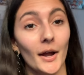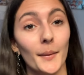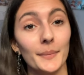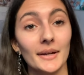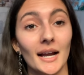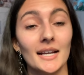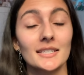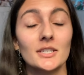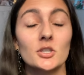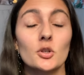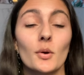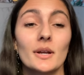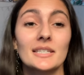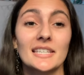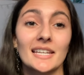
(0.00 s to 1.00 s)
I hope you guys
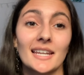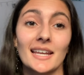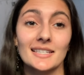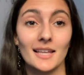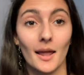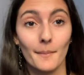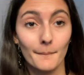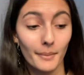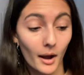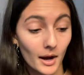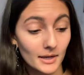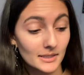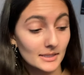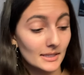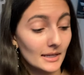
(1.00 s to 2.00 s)
enjoyed today's
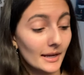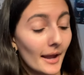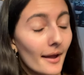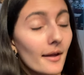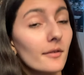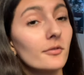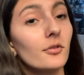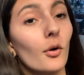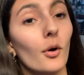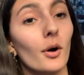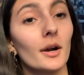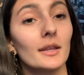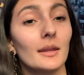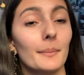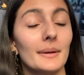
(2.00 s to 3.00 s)
unboxing
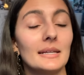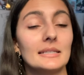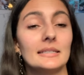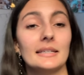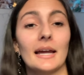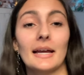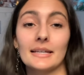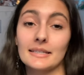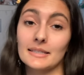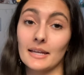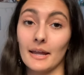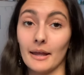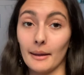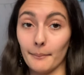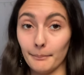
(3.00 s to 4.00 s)
for the BTS
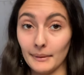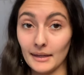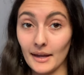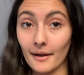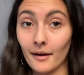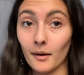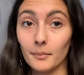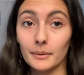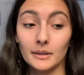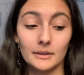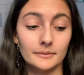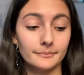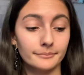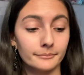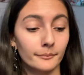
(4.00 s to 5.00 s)
B
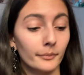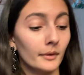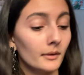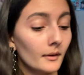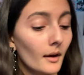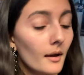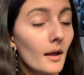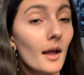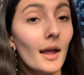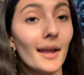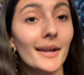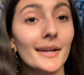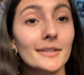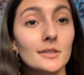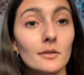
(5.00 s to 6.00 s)
album.
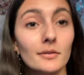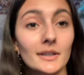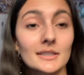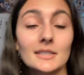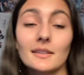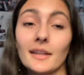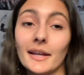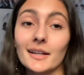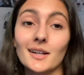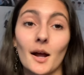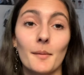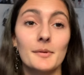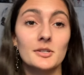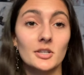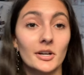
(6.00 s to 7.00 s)
And don't forget to like,
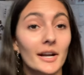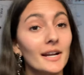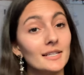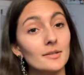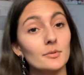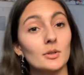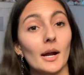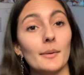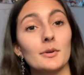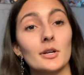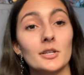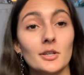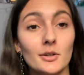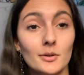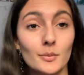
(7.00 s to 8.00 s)
comment, share, and subscribe to our
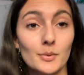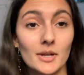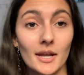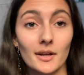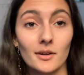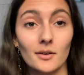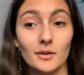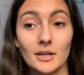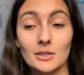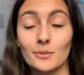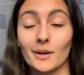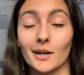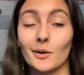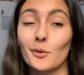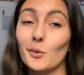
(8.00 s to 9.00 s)
YouTube channel because we
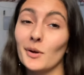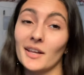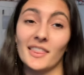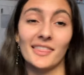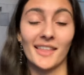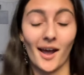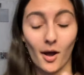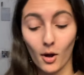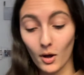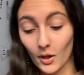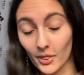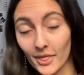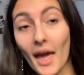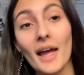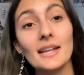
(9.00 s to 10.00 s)
are cool and that all
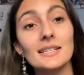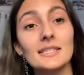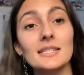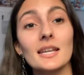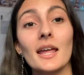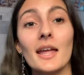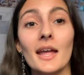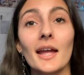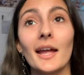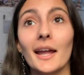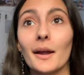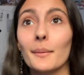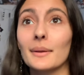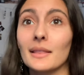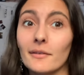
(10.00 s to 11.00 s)
that.
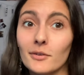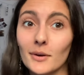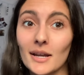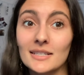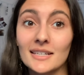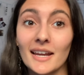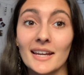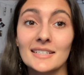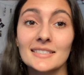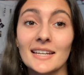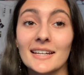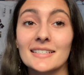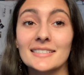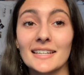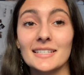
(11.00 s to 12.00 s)
And we love you, Ricecakes,
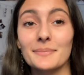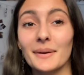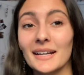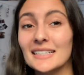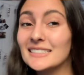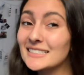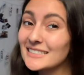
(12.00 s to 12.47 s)
and stay Sprite.